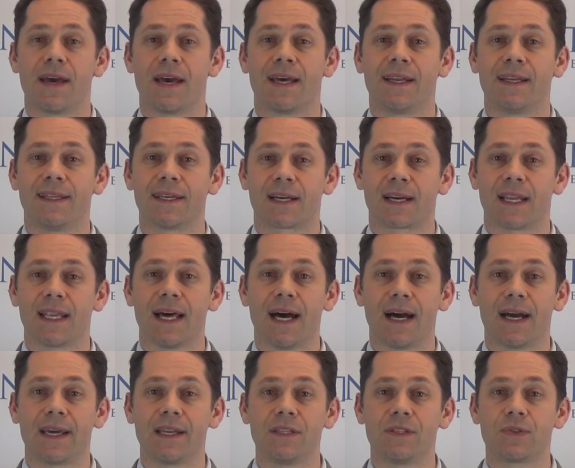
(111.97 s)
and
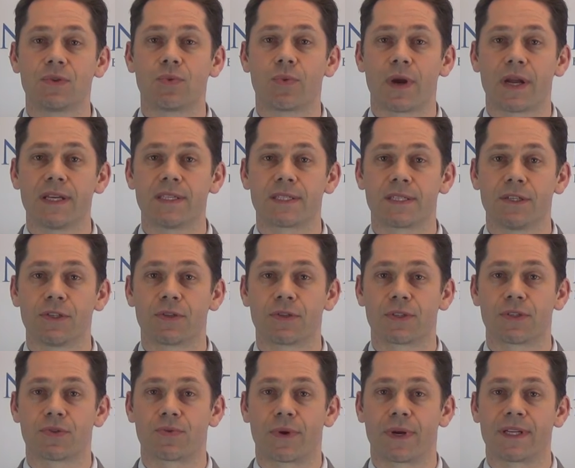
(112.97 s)
declined to raise
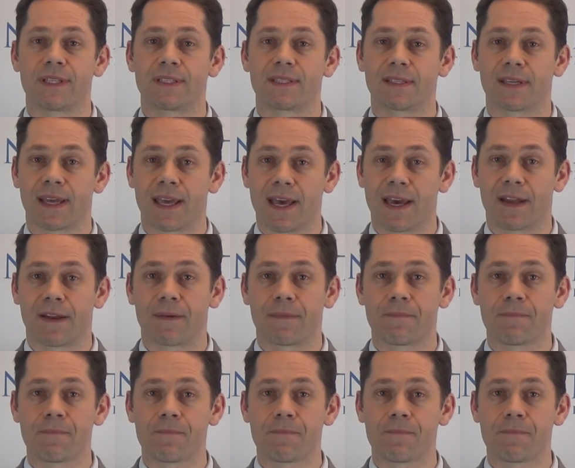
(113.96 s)
interest rates again.